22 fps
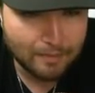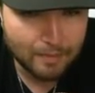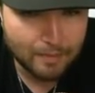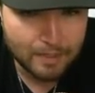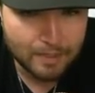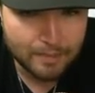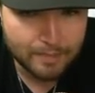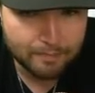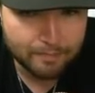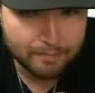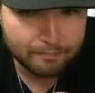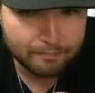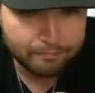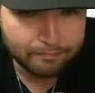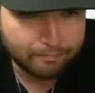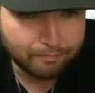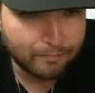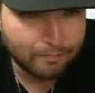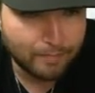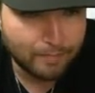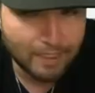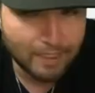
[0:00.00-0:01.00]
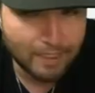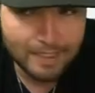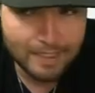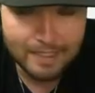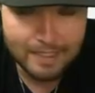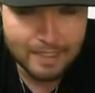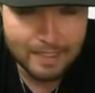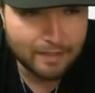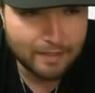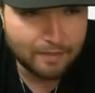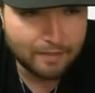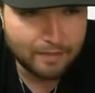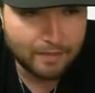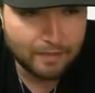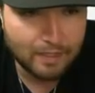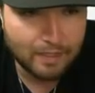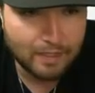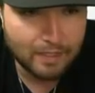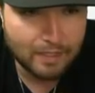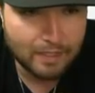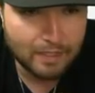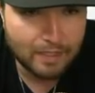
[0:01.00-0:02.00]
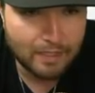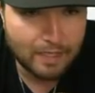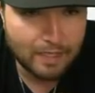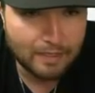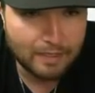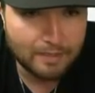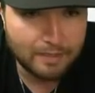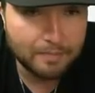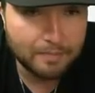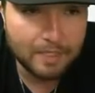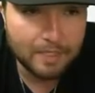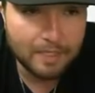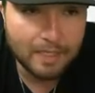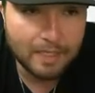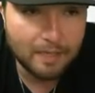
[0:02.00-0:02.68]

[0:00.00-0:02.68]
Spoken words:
He's, like I said, to me,